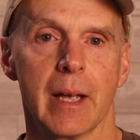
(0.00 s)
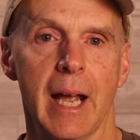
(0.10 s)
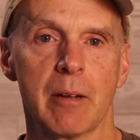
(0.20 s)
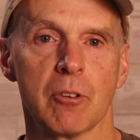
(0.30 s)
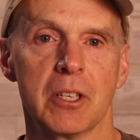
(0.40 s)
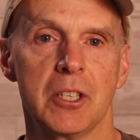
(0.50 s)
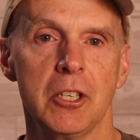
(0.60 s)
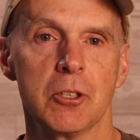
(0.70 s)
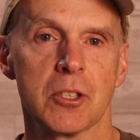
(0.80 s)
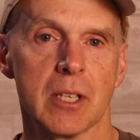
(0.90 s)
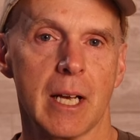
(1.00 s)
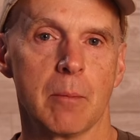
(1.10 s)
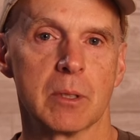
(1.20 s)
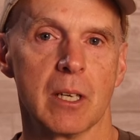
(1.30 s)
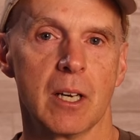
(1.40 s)
and reduce
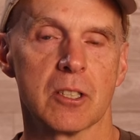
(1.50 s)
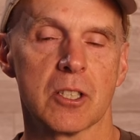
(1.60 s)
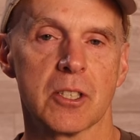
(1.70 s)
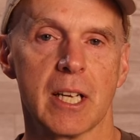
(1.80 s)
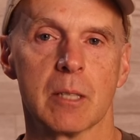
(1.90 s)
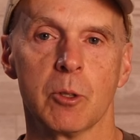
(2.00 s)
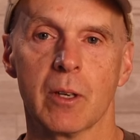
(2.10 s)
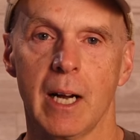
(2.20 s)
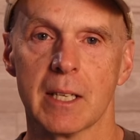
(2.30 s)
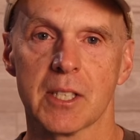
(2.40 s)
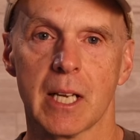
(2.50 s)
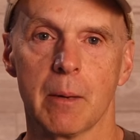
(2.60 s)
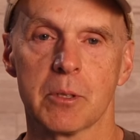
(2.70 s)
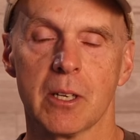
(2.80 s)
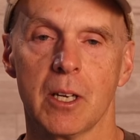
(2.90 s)
them to understandable
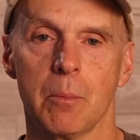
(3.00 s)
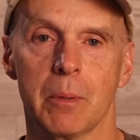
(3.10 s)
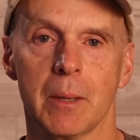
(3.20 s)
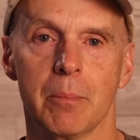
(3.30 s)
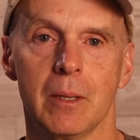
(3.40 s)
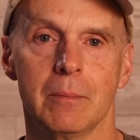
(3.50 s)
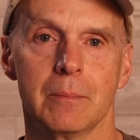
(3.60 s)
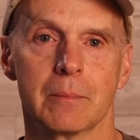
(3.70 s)
concepts to help people.